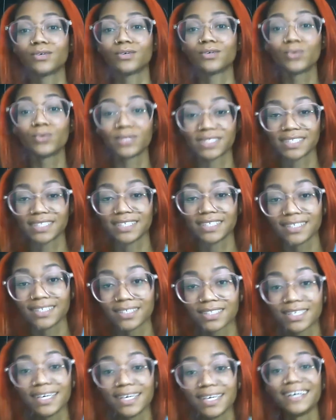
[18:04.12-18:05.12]
who is in
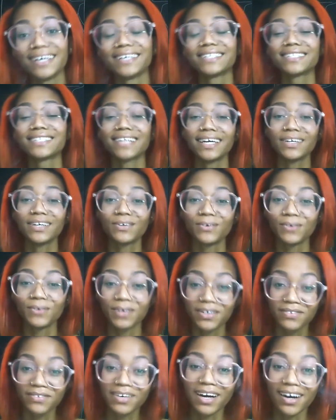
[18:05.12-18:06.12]
the cycle
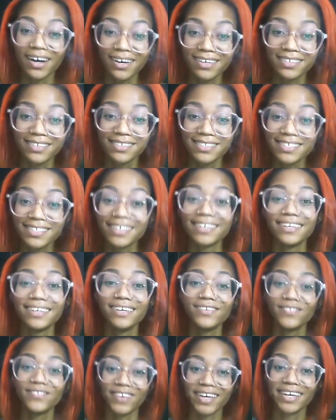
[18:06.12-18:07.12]
of cause and
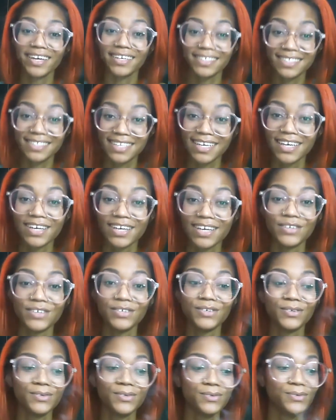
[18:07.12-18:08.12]
effect
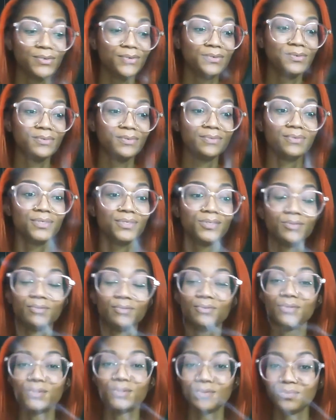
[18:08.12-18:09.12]
you you
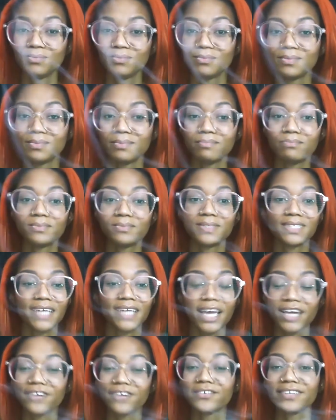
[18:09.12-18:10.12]
you
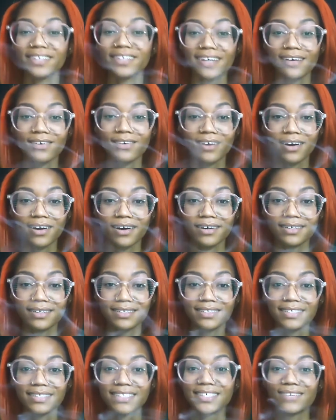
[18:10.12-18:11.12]
carry out a
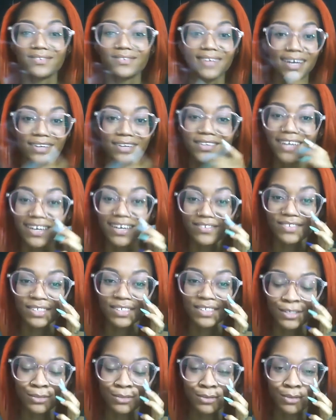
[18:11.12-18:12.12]
cause so now you have to
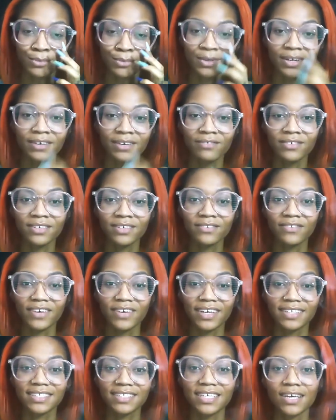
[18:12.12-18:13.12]
deal with whatever
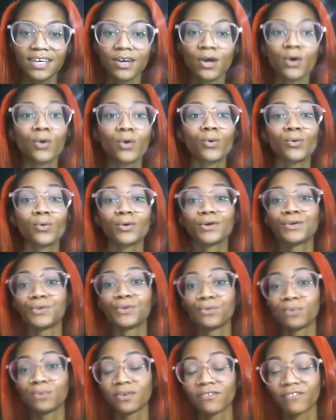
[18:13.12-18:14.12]
effect or
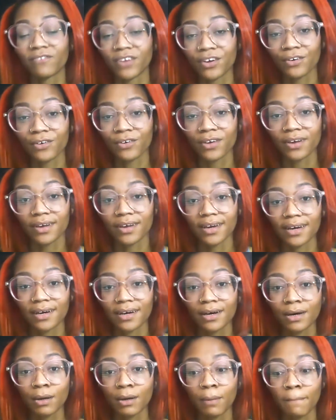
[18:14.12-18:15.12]
you were very
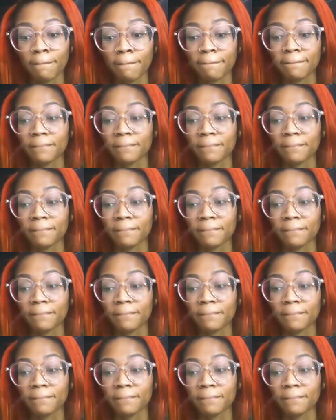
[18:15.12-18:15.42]
um,